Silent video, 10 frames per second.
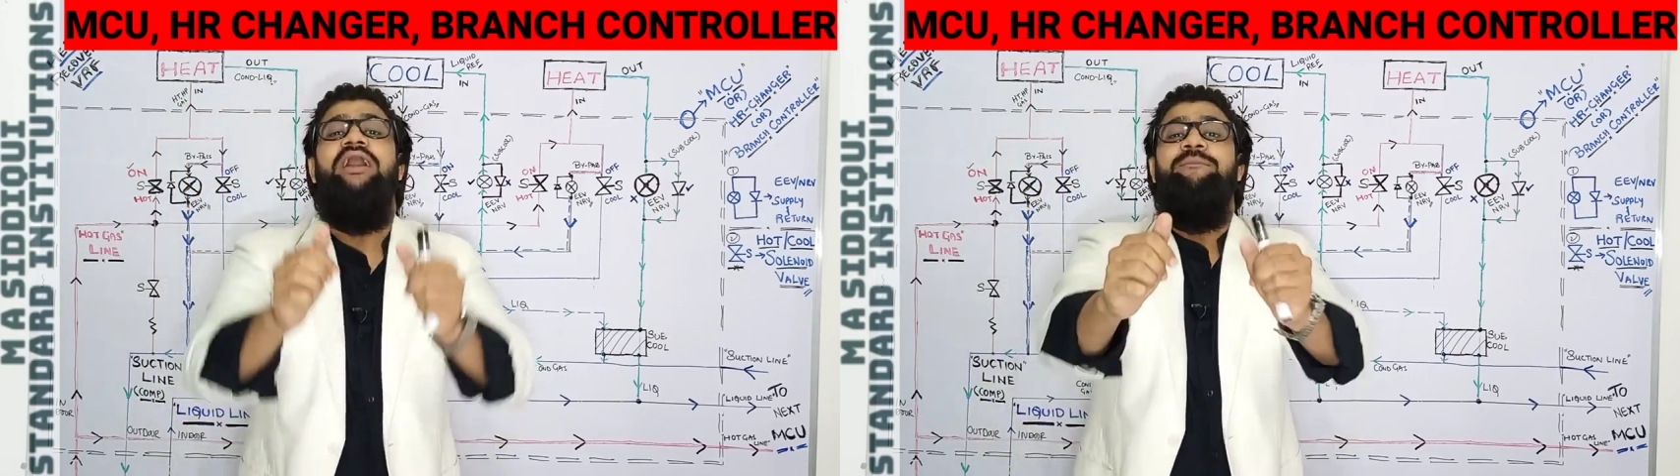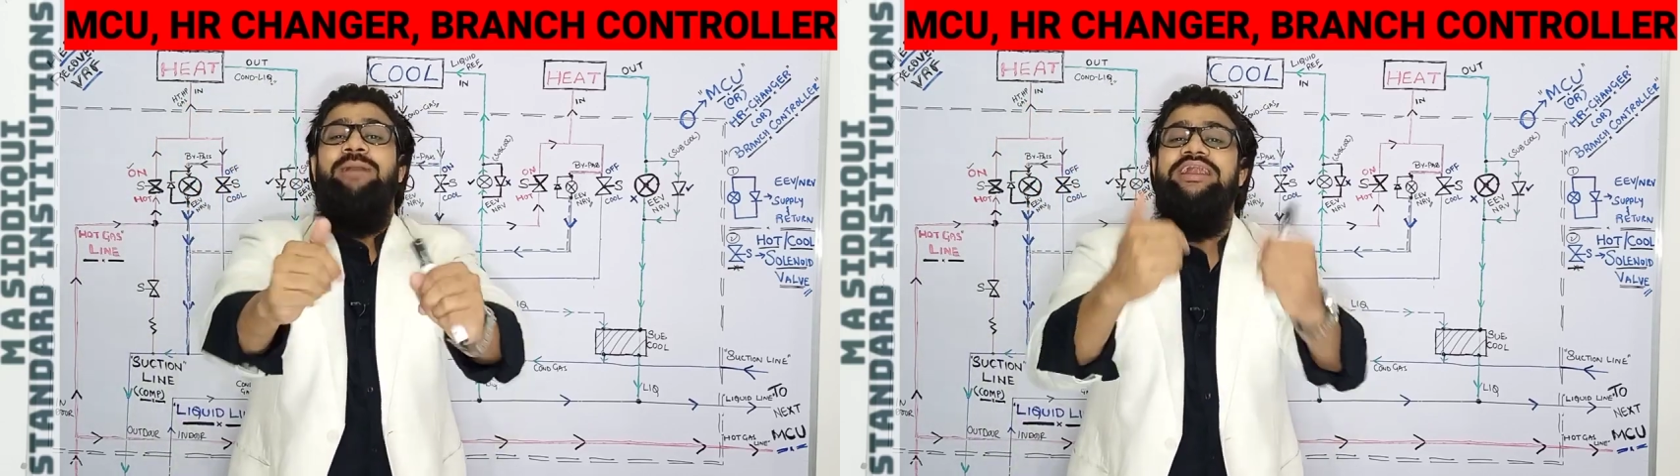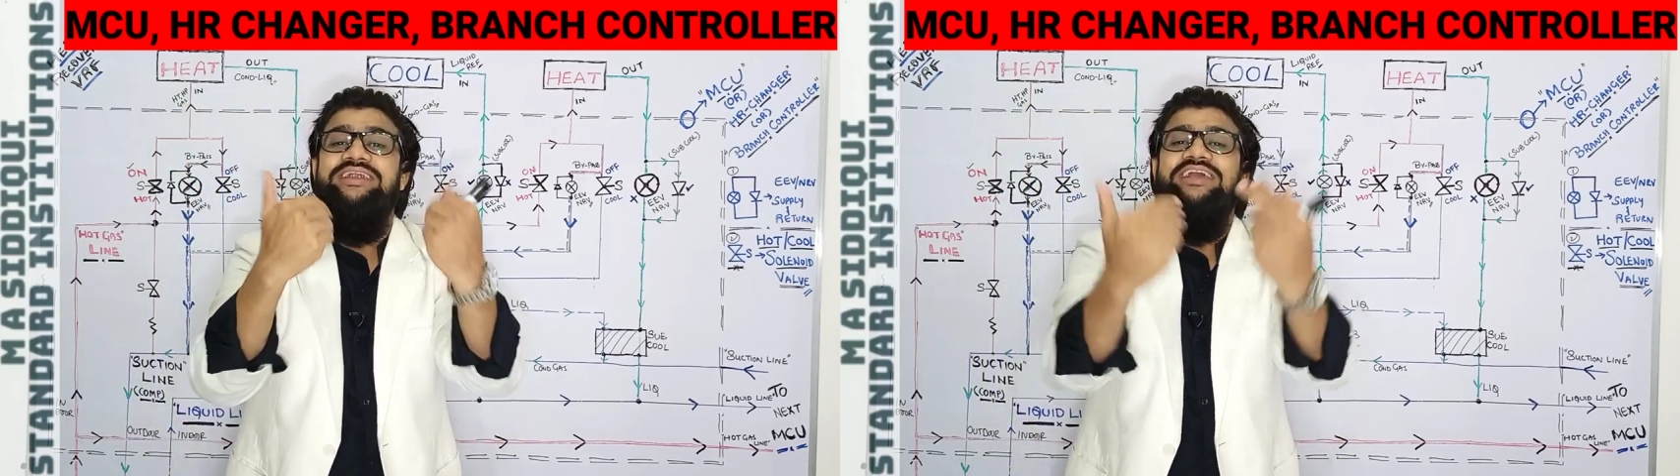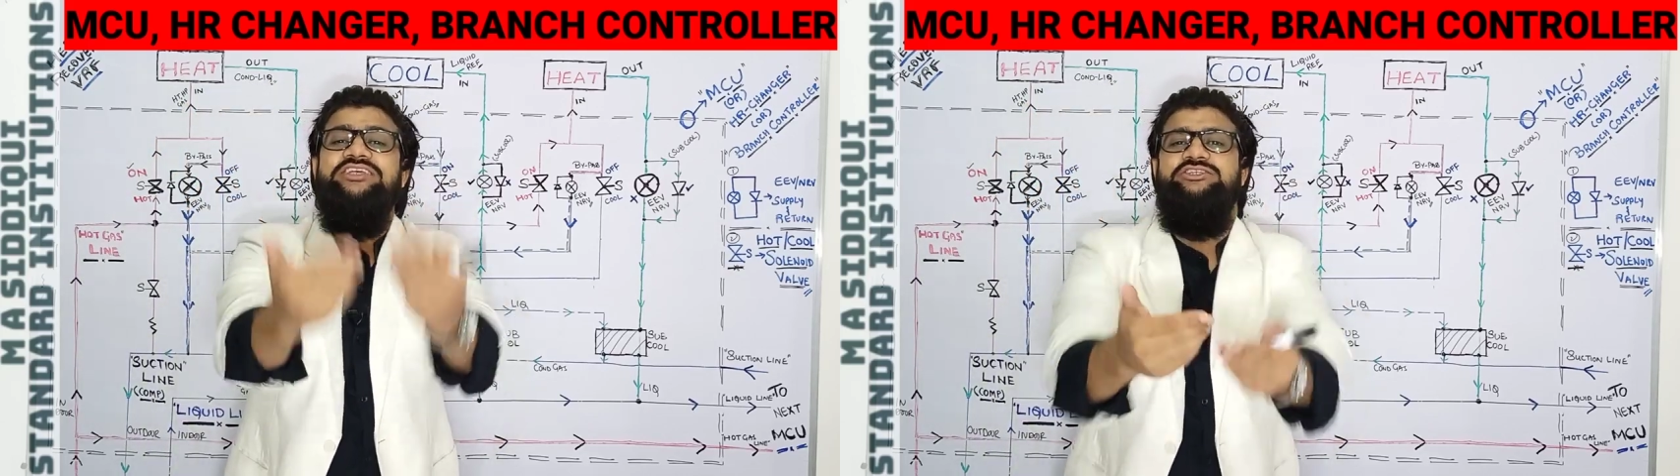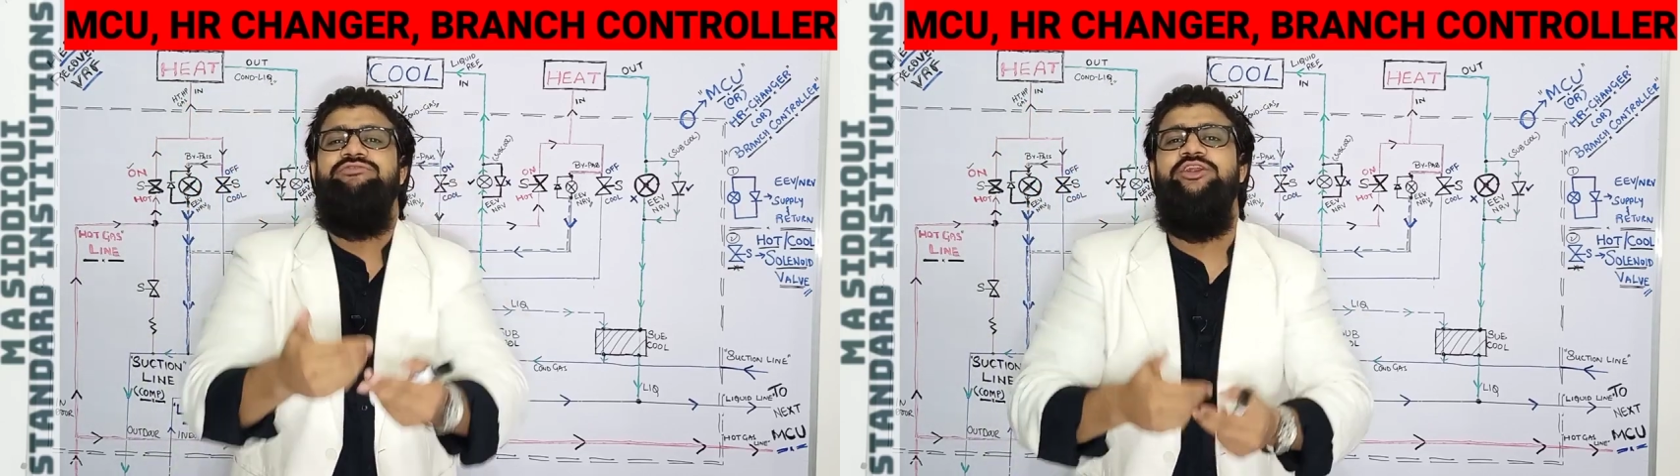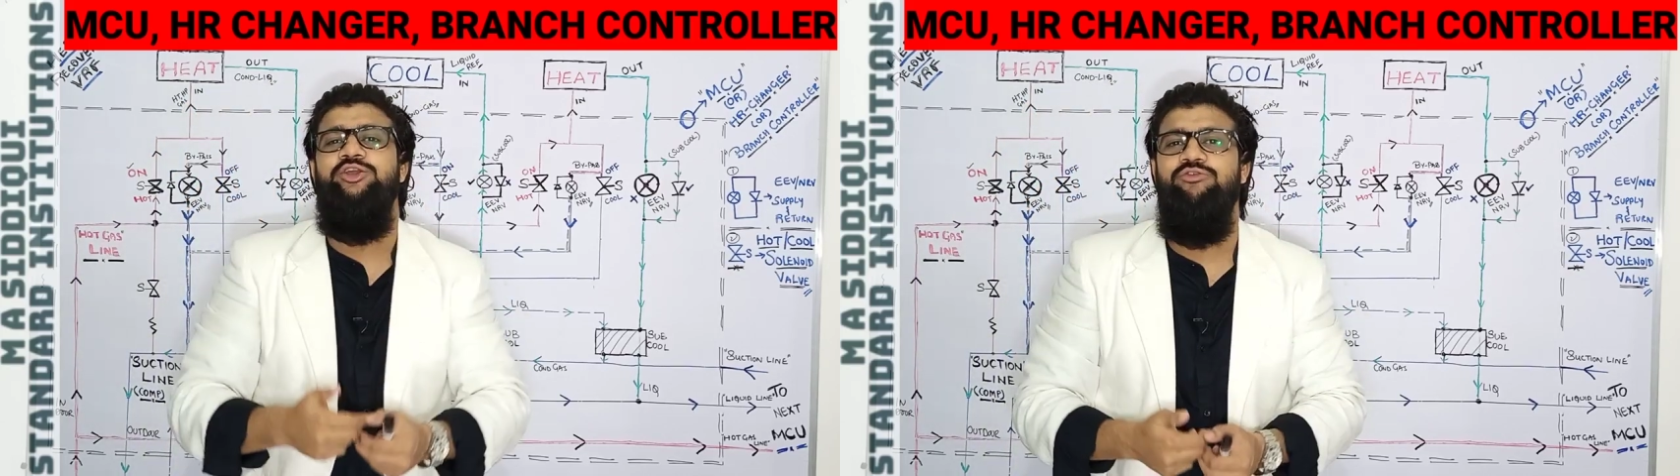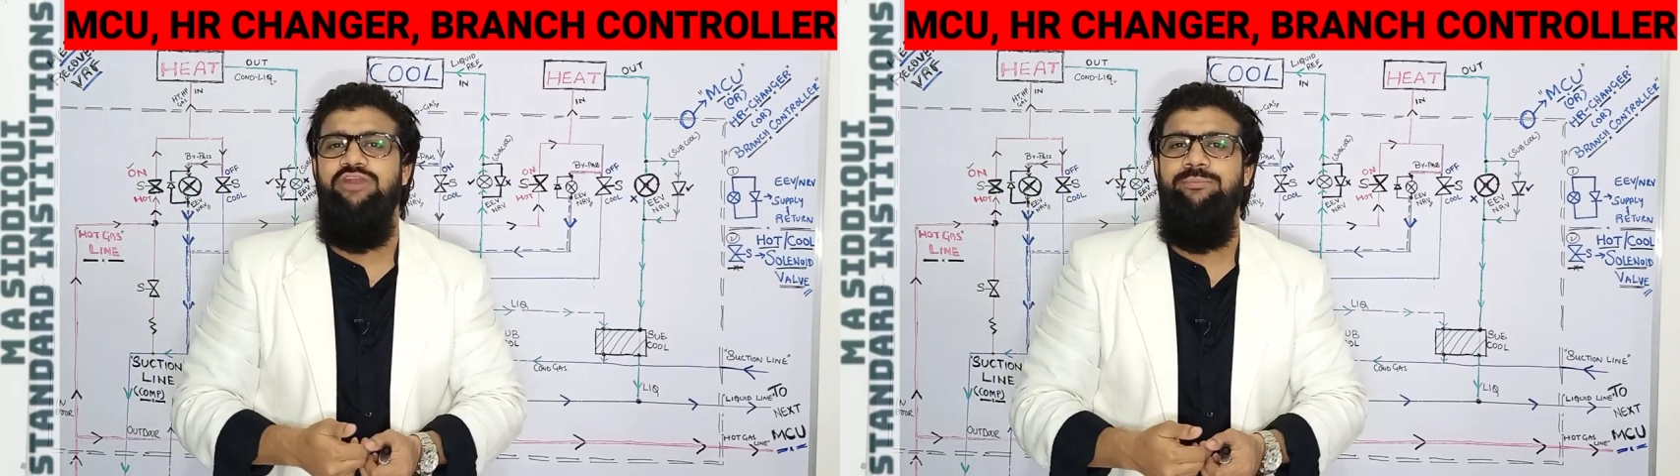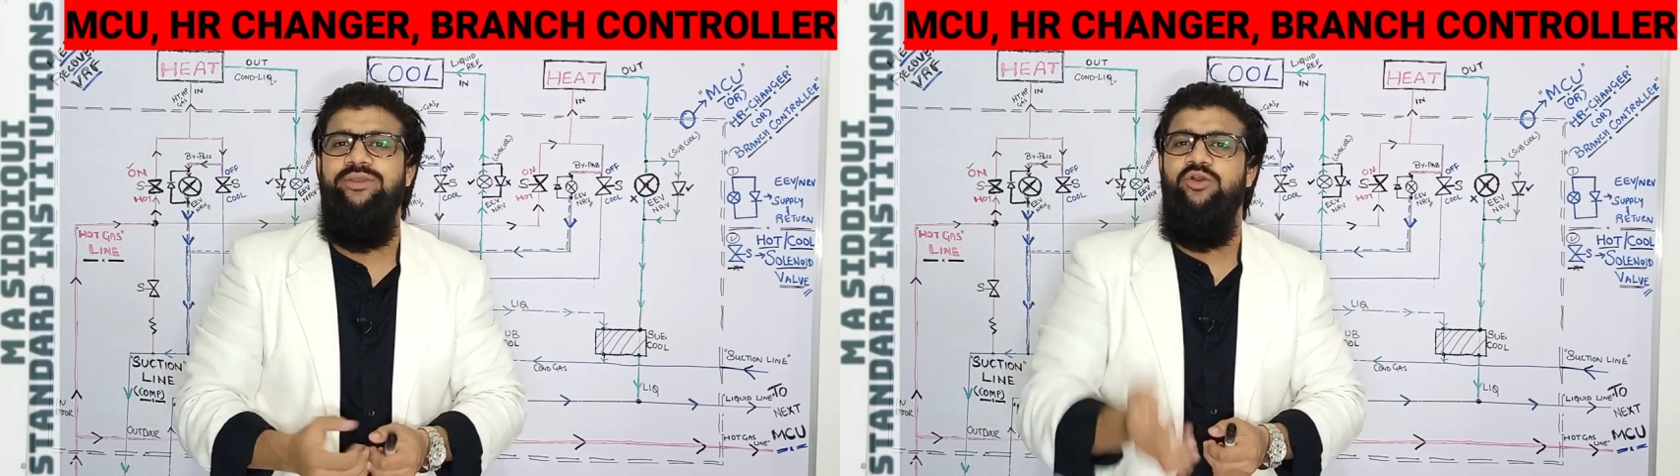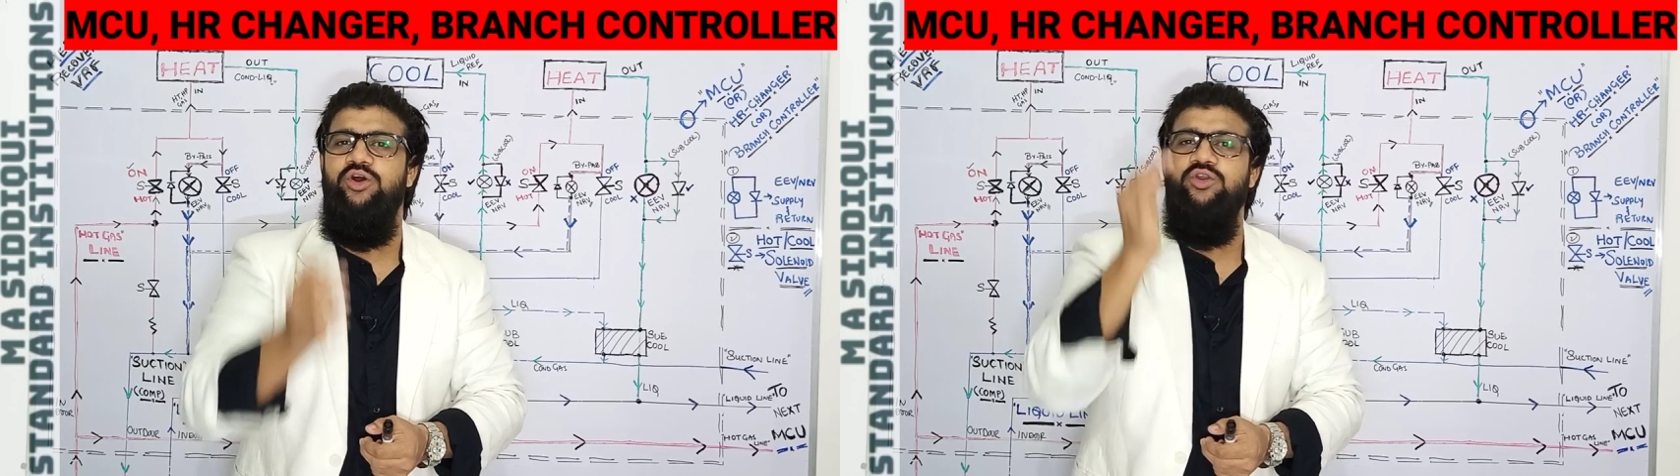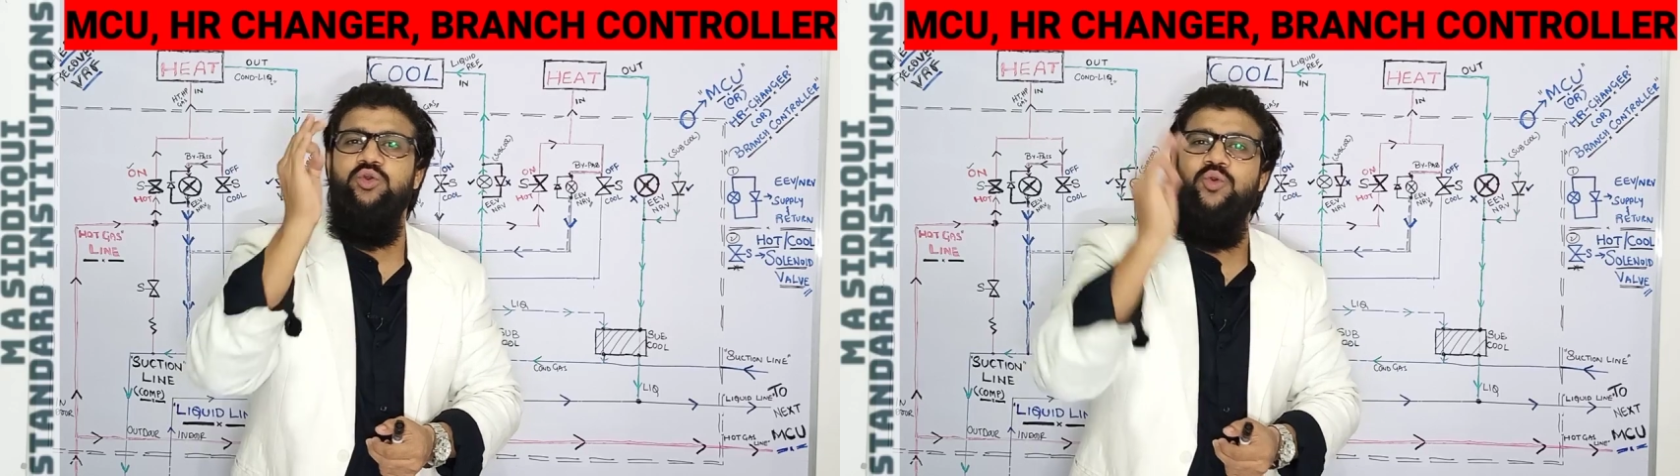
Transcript: My next video will be on